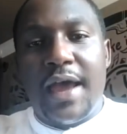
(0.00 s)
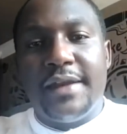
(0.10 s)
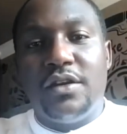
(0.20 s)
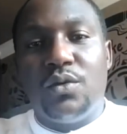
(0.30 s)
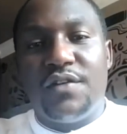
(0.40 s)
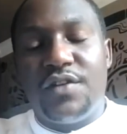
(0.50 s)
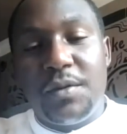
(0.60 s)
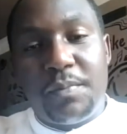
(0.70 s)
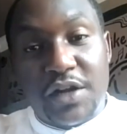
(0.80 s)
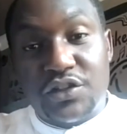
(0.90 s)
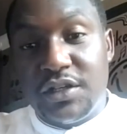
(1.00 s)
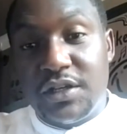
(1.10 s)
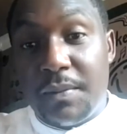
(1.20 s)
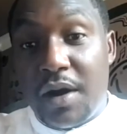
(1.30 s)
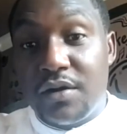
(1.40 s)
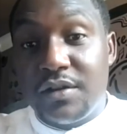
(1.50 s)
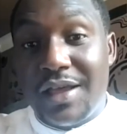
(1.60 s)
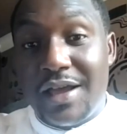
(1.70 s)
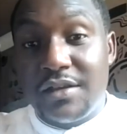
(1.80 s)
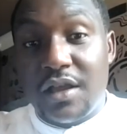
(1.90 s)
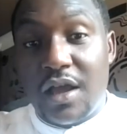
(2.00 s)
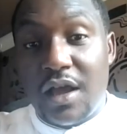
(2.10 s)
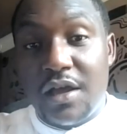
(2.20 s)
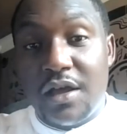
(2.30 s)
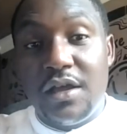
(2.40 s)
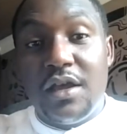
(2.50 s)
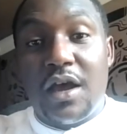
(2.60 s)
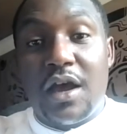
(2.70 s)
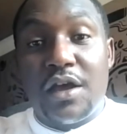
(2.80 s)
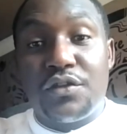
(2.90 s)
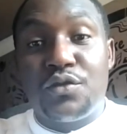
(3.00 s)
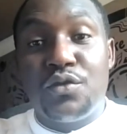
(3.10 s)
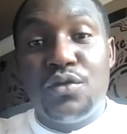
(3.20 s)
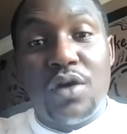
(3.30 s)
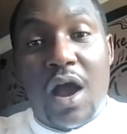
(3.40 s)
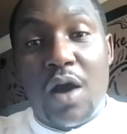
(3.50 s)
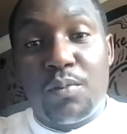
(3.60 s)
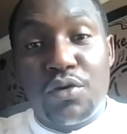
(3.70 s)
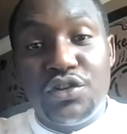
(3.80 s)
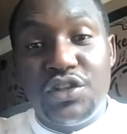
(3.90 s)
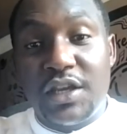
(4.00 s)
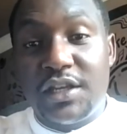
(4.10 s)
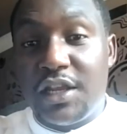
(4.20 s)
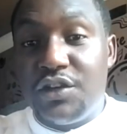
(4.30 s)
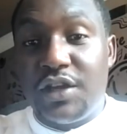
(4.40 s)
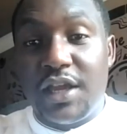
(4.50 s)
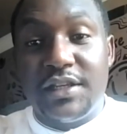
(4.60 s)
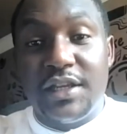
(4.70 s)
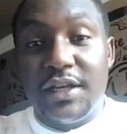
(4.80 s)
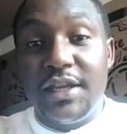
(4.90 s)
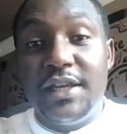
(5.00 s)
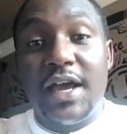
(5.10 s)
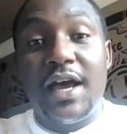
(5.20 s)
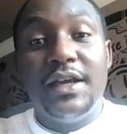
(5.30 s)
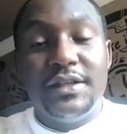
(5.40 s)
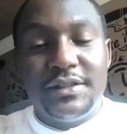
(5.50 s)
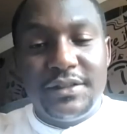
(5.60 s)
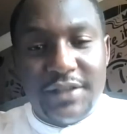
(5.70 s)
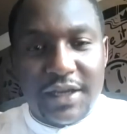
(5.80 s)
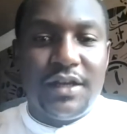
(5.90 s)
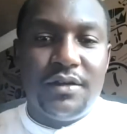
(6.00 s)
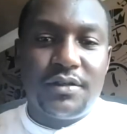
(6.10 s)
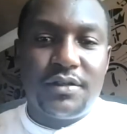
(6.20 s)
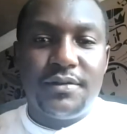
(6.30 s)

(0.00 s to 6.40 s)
And we're very passionate about that through our project, Educating Linda. Take a look.